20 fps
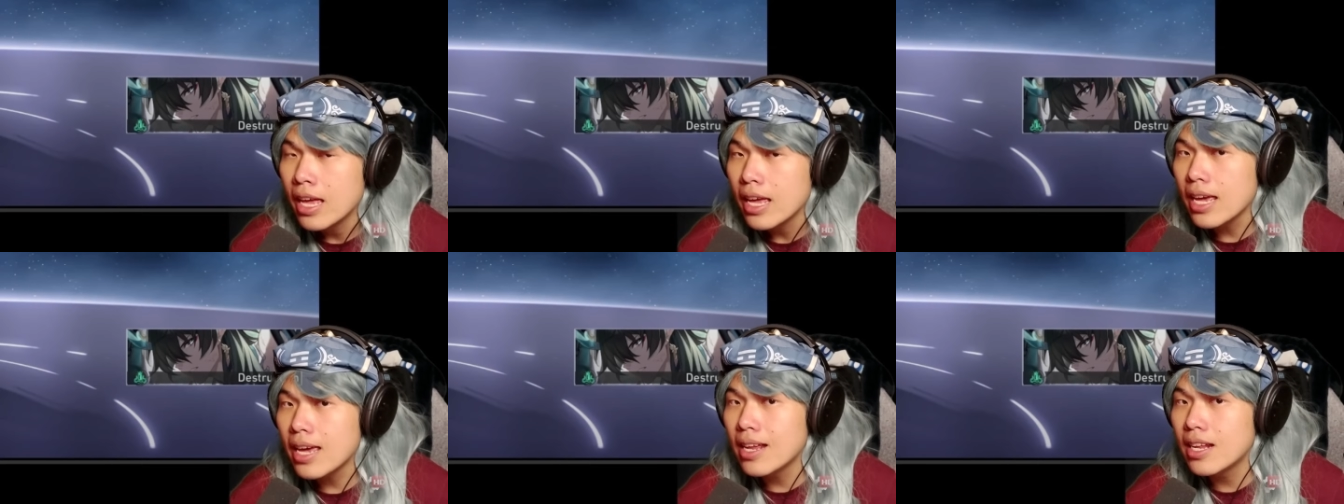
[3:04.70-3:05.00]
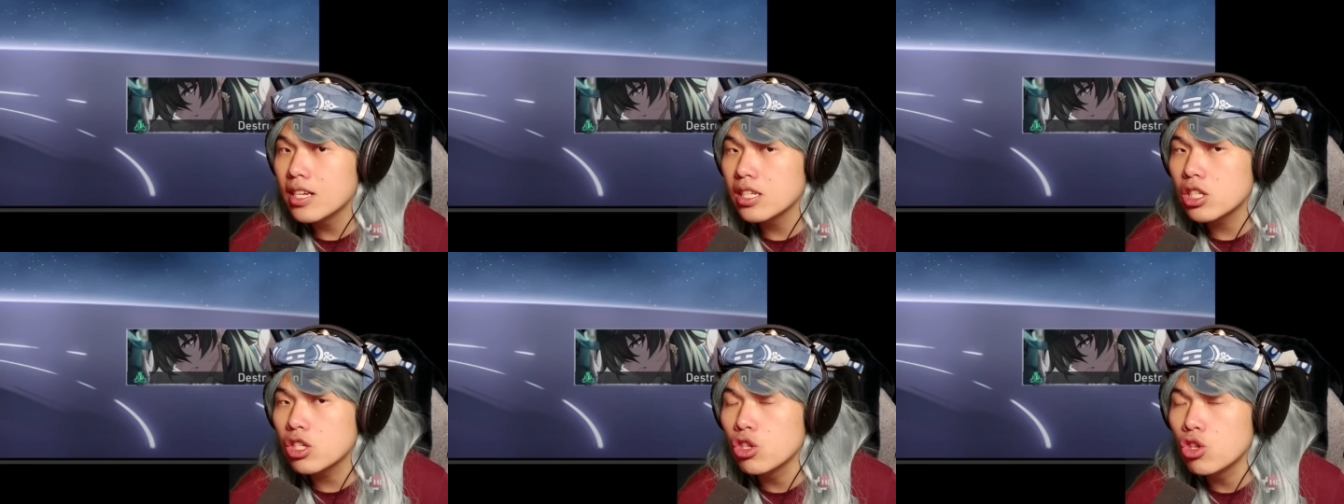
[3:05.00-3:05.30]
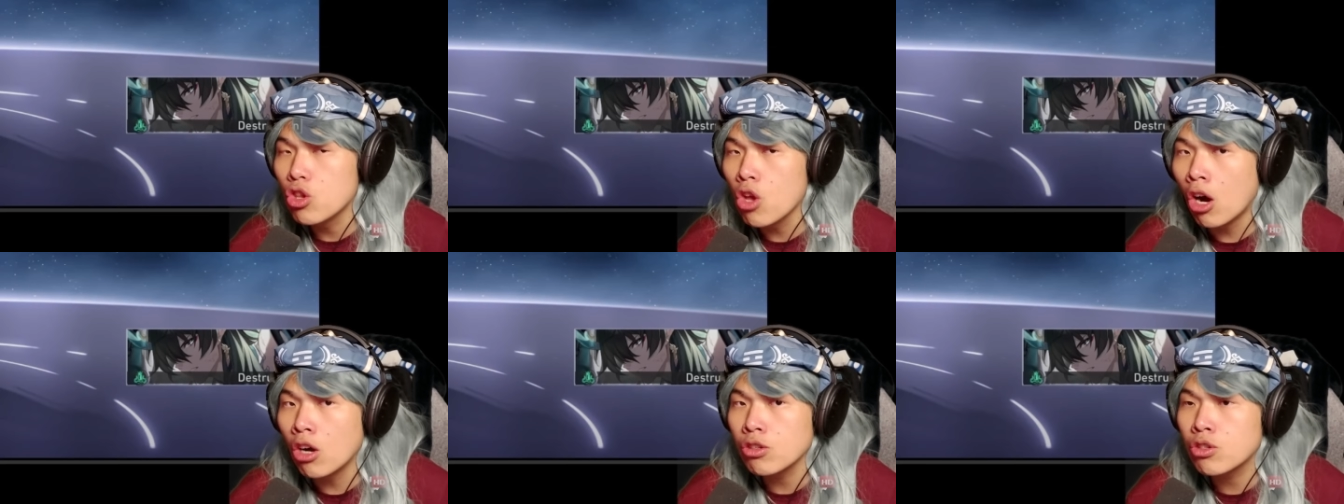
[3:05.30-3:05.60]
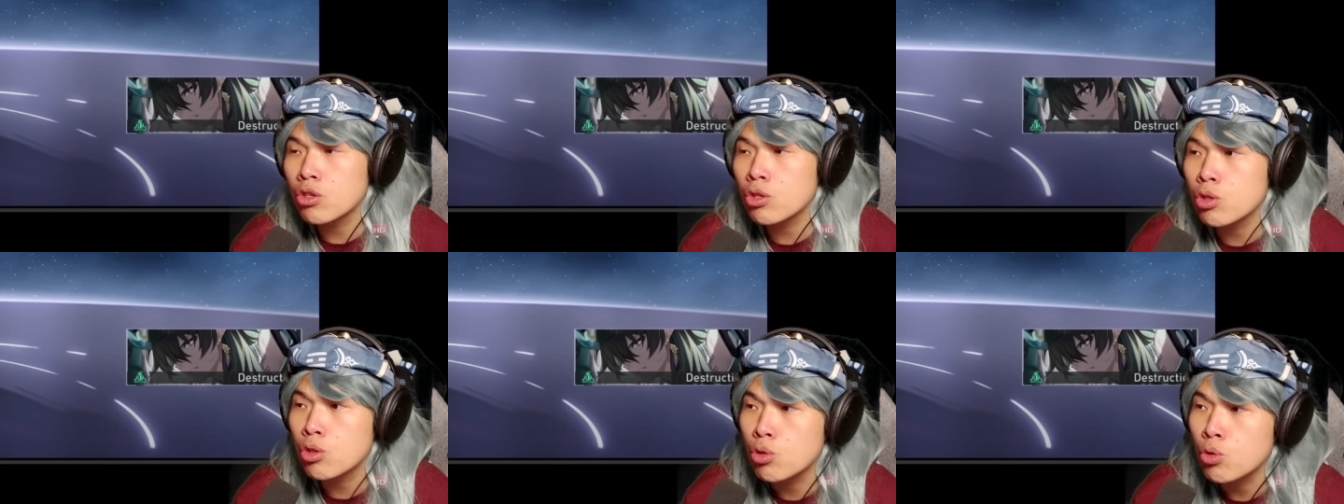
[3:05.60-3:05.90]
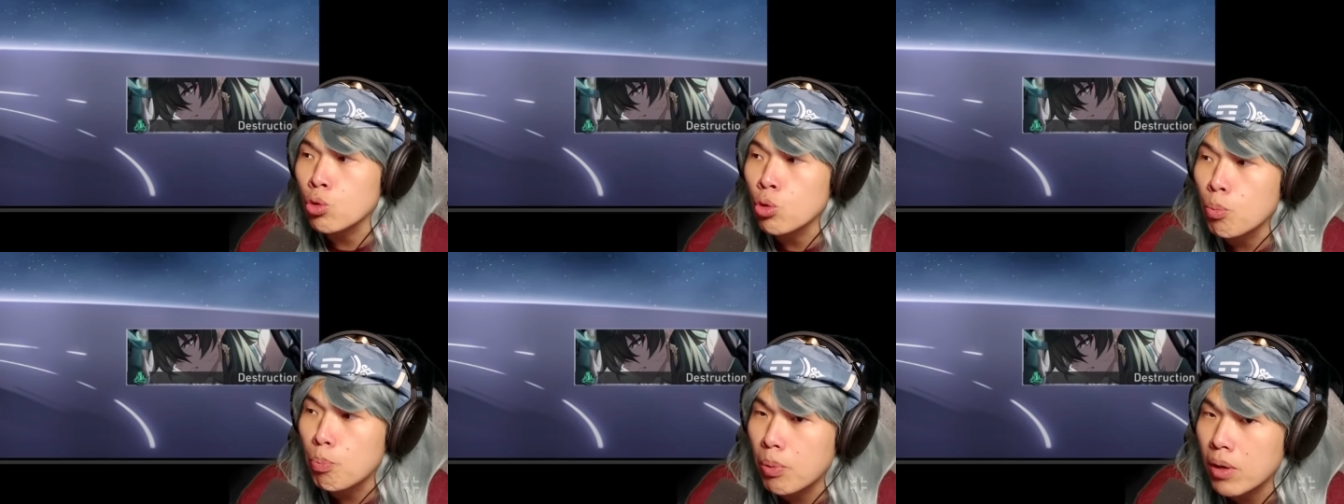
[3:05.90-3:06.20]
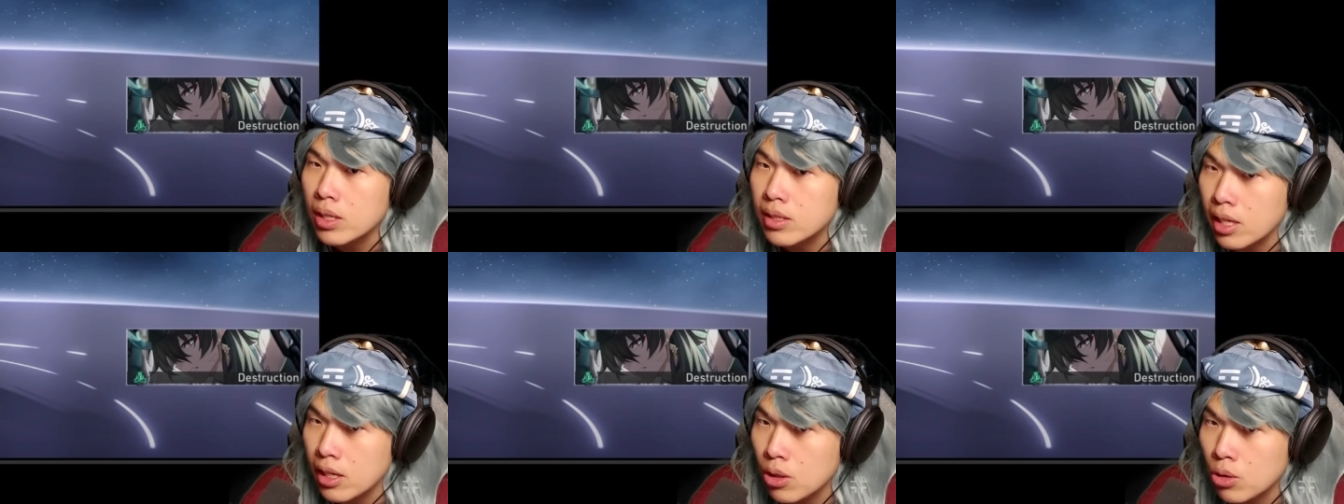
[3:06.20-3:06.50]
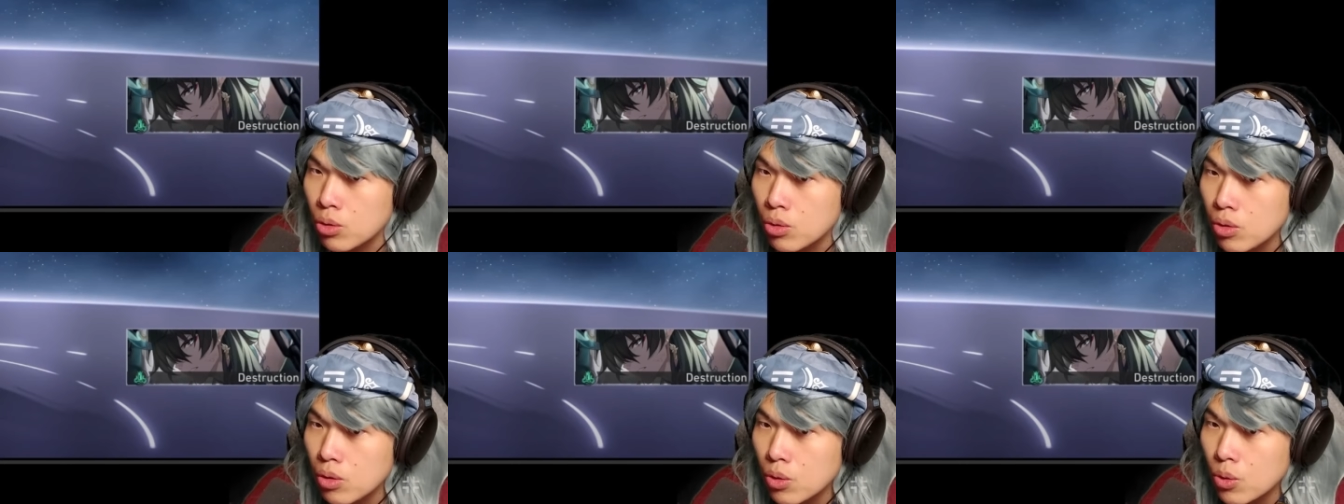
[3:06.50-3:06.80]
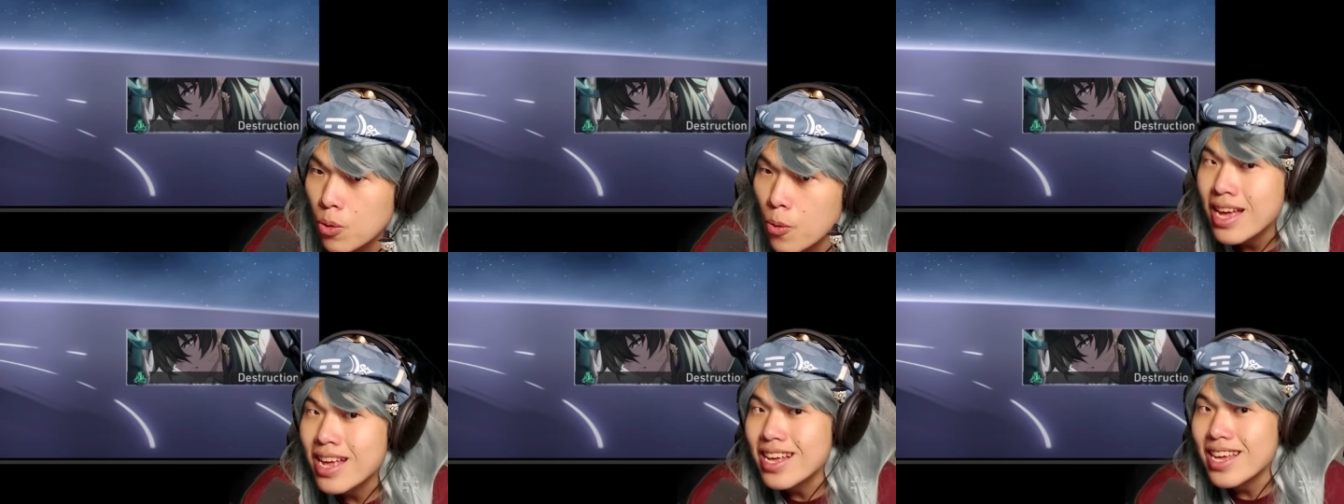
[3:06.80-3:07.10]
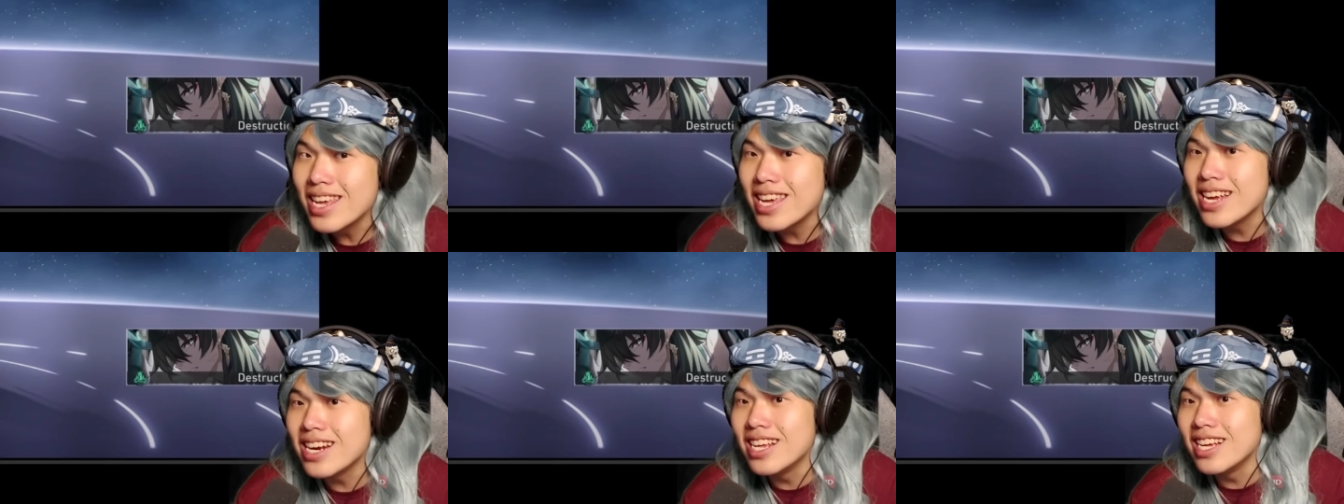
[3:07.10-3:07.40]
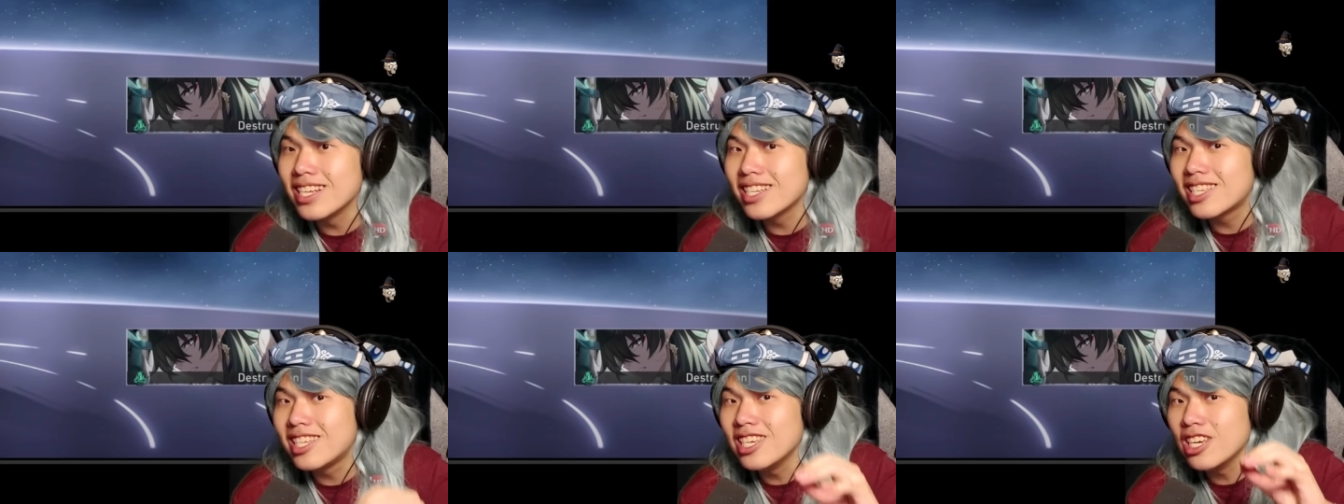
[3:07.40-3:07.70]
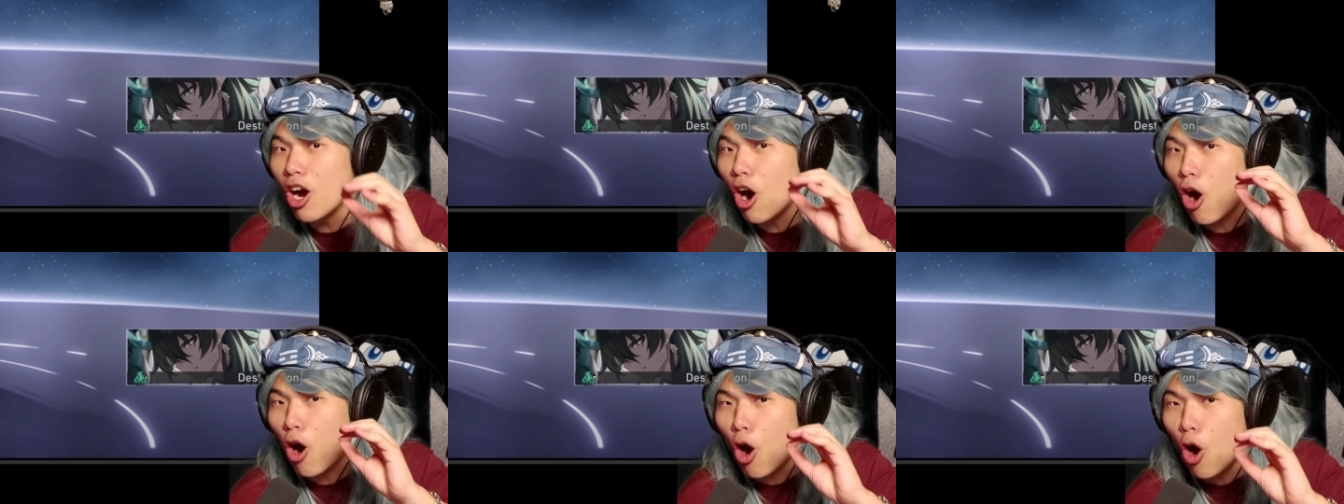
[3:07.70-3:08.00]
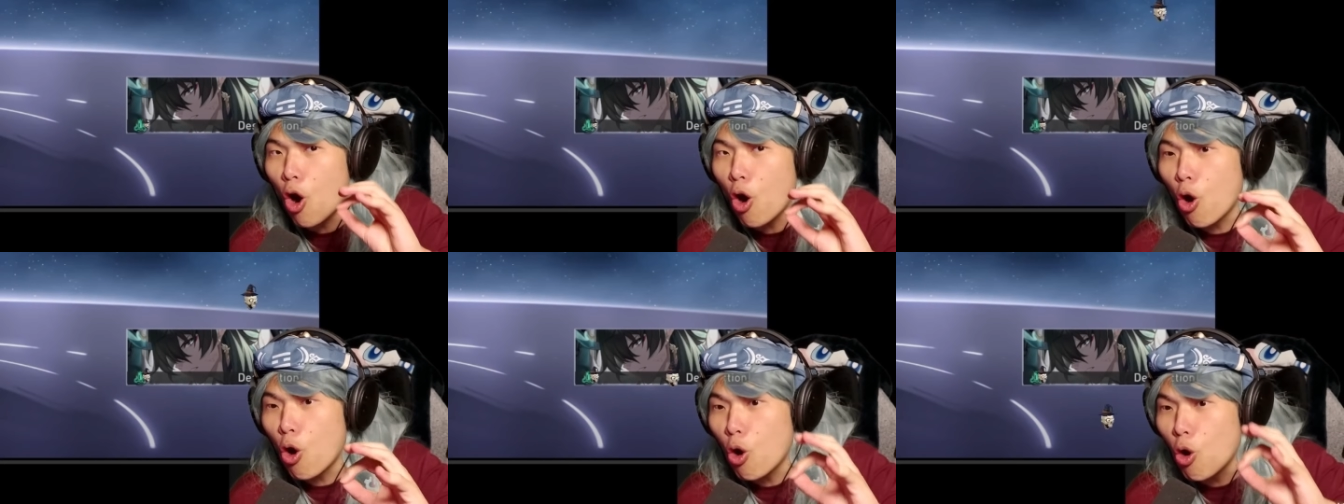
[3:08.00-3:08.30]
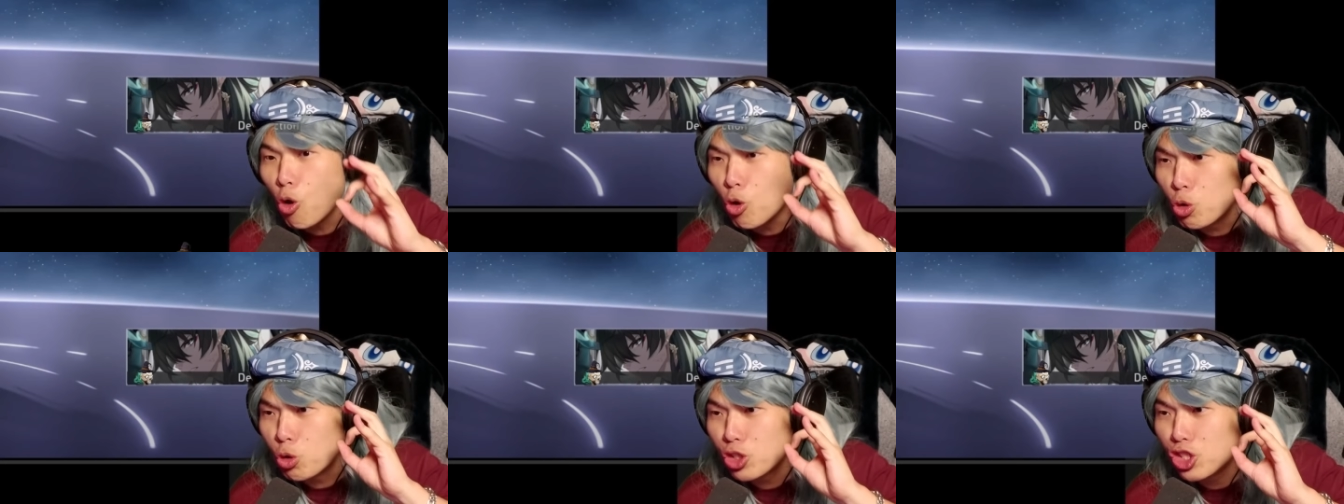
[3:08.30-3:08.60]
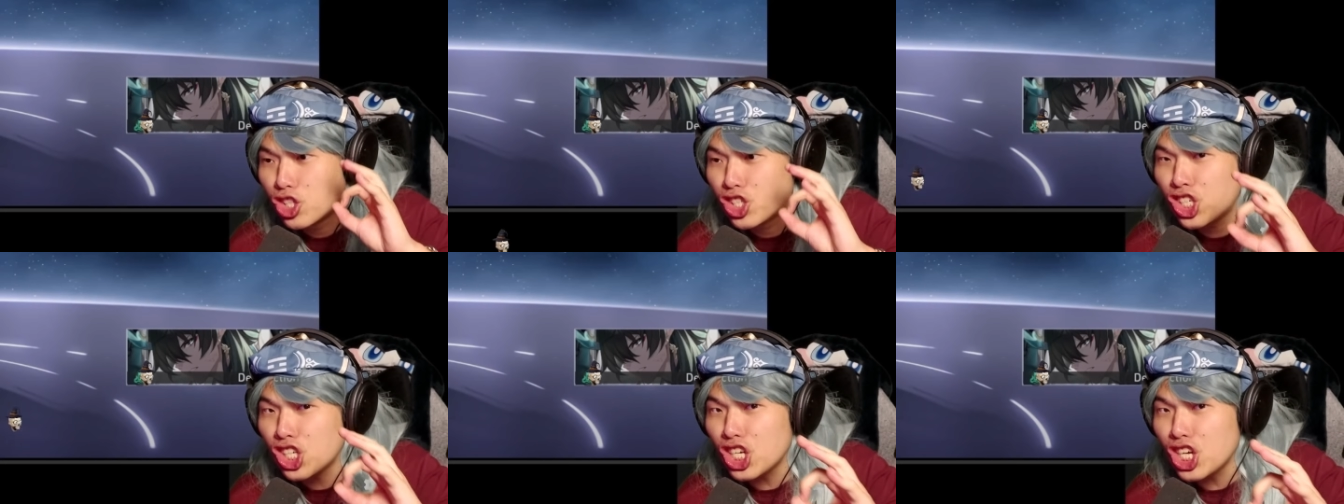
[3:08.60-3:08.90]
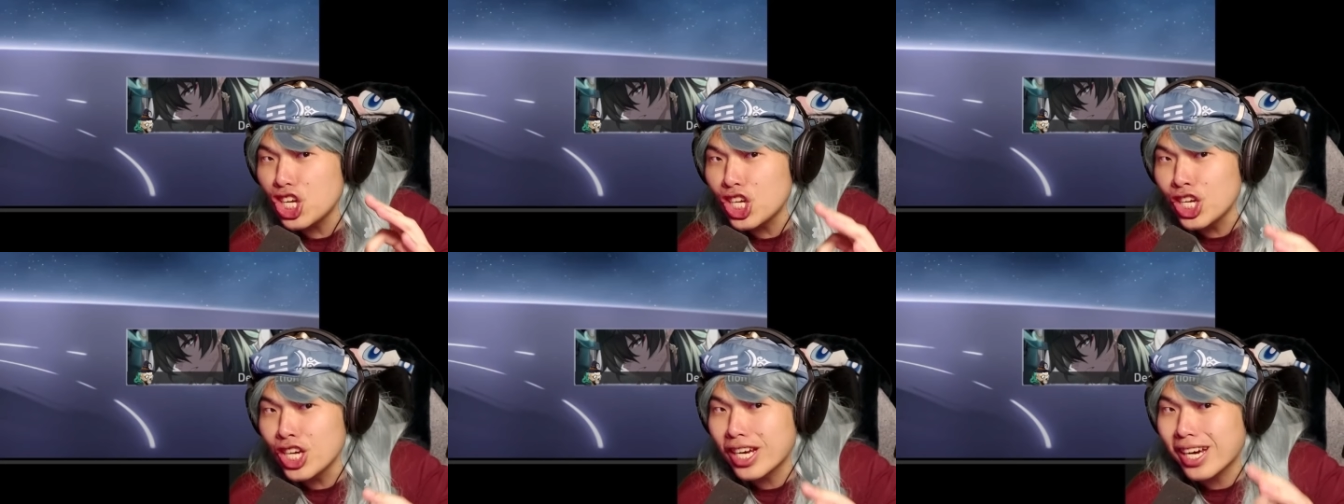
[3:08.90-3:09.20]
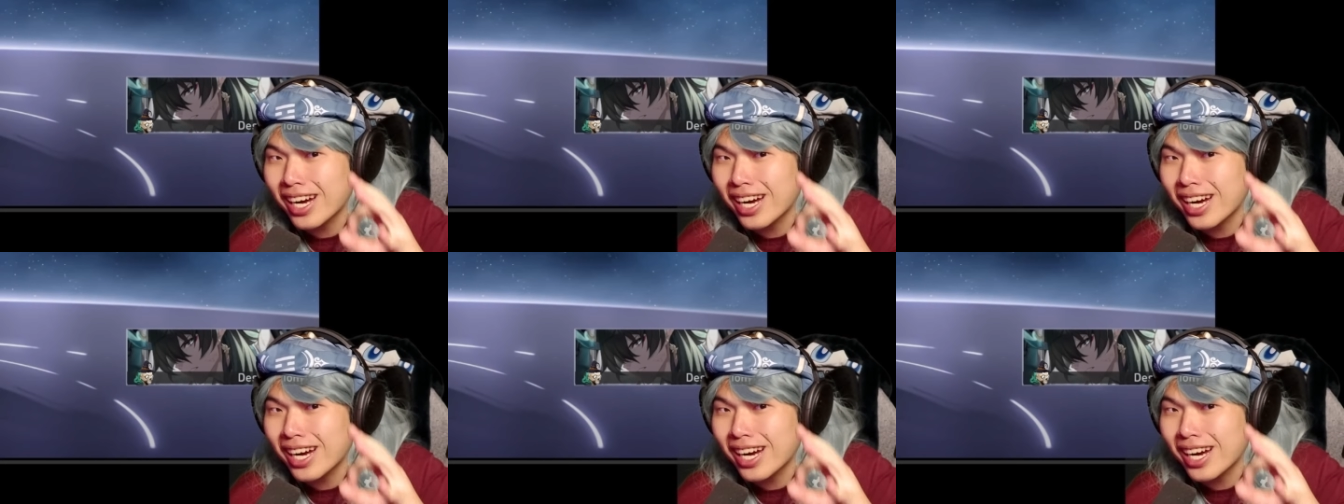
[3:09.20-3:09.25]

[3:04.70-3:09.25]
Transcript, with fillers: It is not Super Deal. It is the OG